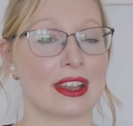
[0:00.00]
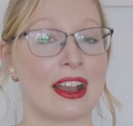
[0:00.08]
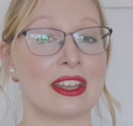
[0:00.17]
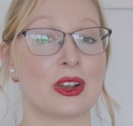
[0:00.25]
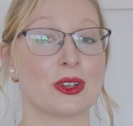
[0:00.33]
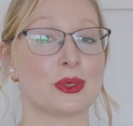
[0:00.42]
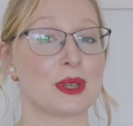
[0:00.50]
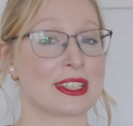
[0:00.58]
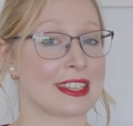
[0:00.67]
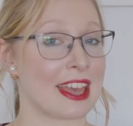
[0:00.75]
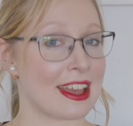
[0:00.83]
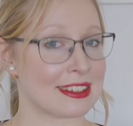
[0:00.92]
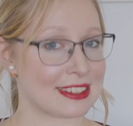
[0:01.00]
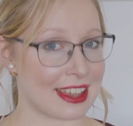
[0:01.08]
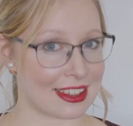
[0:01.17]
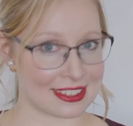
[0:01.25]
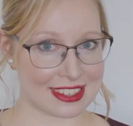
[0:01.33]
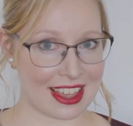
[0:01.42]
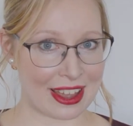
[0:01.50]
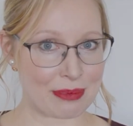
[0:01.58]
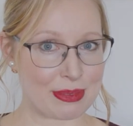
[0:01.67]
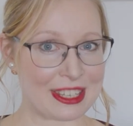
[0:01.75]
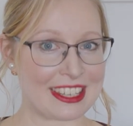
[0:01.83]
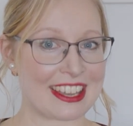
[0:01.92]
I always get as
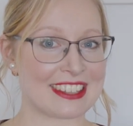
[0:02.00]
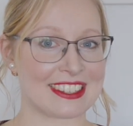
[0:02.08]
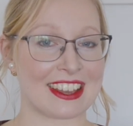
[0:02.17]
happy as